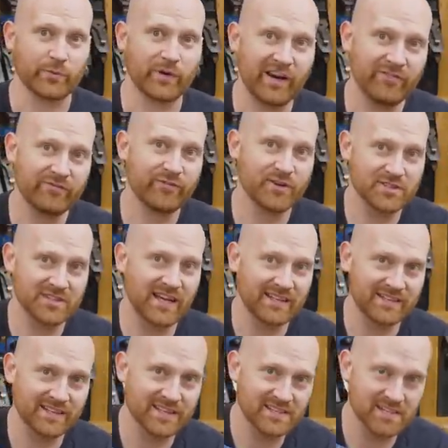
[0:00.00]
When I first
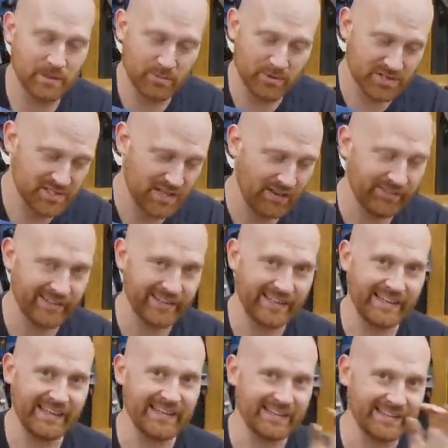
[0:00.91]
got this number seven,
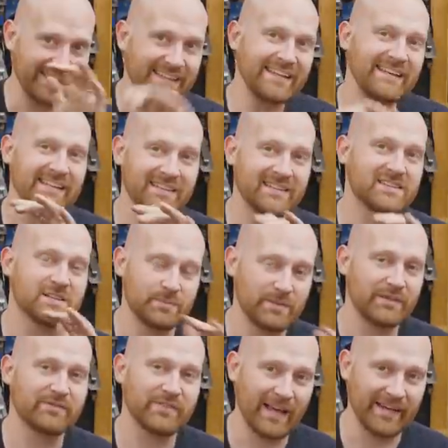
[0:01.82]
it needed to
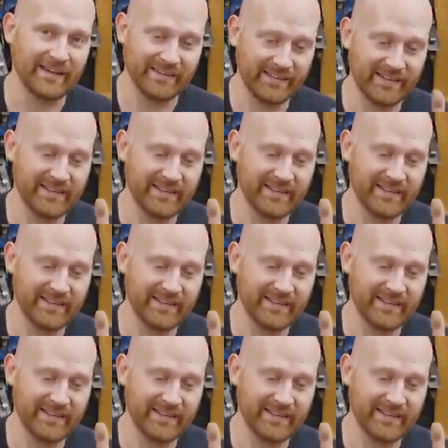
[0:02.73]
be flattened,